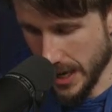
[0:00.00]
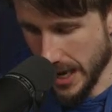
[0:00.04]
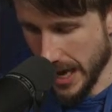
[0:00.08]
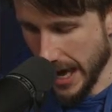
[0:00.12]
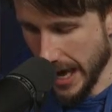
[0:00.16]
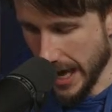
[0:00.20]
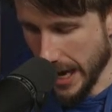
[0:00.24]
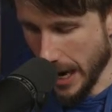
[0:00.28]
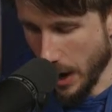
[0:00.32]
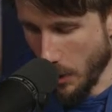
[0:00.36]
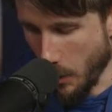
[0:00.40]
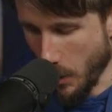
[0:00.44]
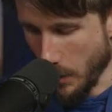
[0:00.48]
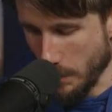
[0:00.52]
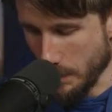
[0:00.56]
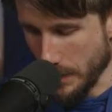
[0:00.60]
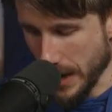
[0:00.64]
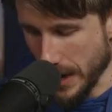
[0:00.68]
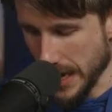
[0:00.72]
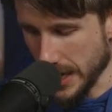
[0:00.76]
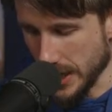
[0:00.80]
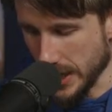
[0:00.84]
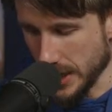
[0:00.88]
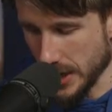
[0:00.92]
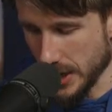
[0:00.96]
And I will
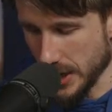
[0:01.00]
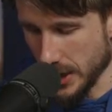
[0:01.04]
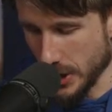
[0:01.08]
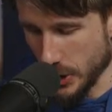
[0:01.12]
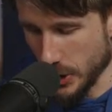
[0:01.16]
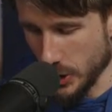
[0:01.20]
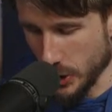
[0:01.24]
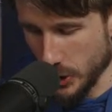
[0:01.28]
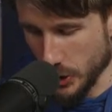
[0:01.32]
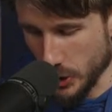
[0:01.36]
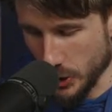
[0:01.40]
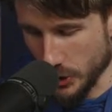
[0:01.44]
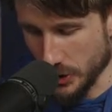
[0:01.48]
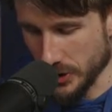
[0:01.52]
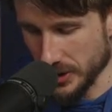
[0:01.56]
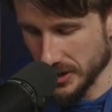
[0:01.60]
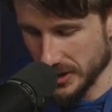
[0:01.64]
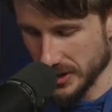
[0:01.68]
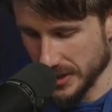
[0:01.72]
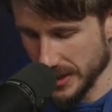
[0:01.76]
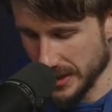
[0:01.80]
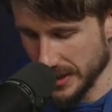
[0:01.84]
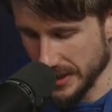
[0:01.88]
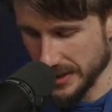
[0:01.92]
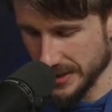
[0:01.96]
make your
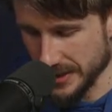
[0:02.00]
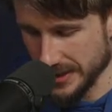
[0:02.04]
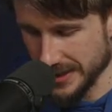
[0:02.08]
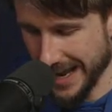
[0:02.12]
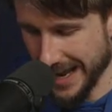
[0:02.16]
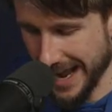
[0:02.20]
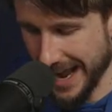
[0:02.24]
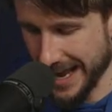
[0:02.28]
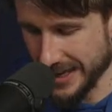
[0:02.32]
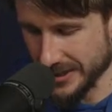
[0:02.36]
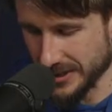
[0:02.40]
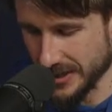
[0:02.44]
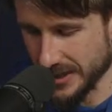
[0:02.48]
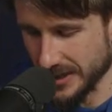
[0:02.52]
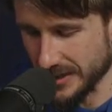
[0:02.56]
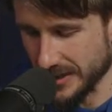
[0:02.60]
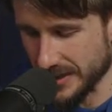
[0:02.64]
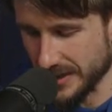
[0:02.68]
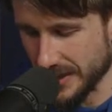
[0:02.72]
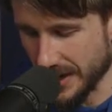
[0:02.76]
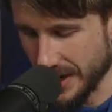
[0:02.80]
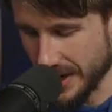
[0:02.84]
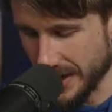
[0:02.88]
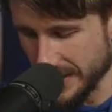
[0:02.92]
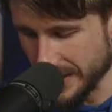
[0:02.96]
descendants as the
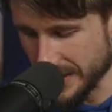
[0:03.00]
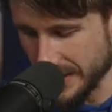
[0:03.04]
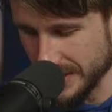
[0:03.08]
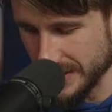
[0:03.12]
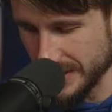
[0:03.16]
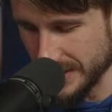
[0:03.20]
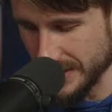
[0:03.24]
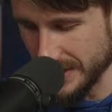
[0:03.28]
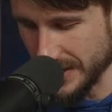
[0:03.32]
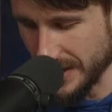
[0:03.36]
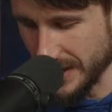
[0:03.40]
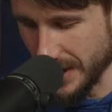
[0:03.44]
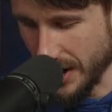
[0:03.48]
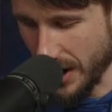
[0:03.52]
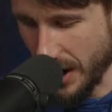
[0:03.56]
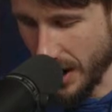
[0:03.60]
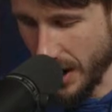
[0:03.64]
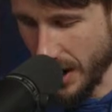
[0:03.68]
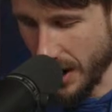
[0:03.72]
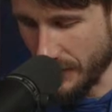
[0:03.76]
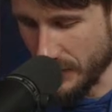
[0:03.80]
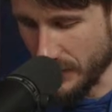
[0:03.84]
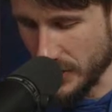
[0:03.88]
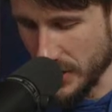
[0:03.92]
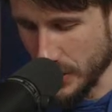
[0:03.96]
dust
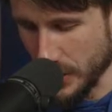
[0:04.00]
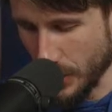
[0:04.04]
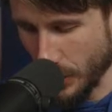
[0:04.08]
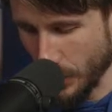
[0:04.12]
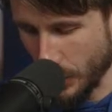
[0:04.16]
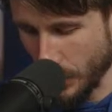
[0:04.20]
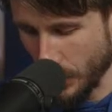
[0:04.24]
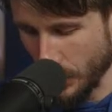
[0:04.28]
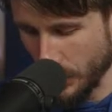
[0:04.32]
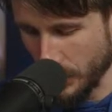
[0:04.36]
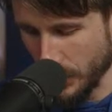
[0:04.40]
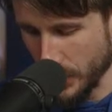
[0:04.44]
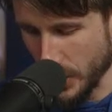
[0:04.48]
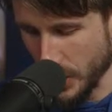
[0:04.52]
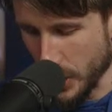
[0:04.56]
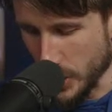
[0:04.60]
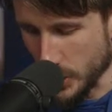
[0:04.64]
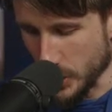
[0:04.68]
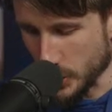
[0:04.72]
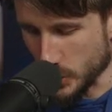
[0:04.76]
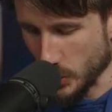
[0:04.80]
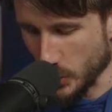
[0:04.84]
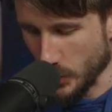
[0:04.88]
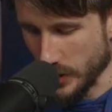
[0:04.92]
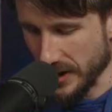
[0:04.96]
of the earth,
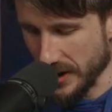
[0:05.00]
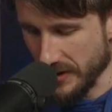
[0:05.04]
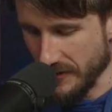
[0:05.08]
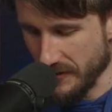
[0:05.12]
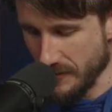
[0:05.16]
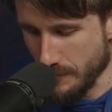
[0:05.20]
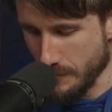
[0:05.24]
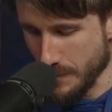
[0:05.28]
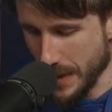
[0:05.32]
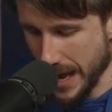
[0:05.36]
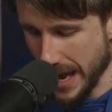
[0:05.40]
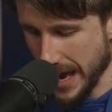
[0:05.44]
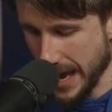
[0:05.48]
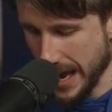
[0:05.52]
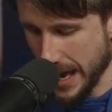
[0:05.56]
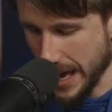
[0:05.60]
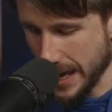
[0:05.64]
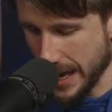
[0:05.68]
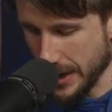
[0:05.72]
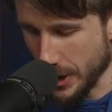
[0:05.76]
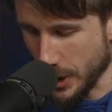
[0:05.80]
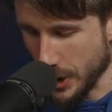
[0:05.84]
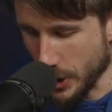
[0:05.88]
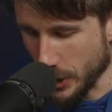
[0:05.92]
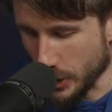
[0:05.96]
so that if
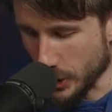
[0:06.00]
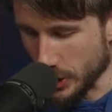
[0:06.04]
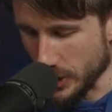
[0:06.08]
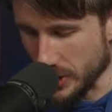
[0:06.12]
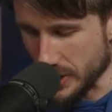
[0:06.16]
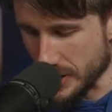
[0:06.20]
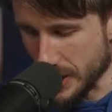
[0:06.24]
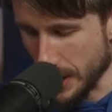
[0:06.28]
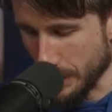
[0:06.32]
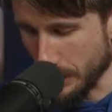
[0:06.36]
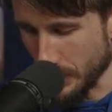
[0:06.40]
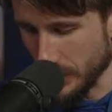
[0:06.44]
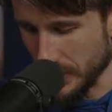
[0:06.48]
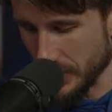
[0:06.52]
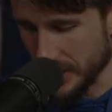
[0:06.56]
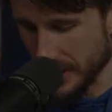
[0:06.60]
man could number the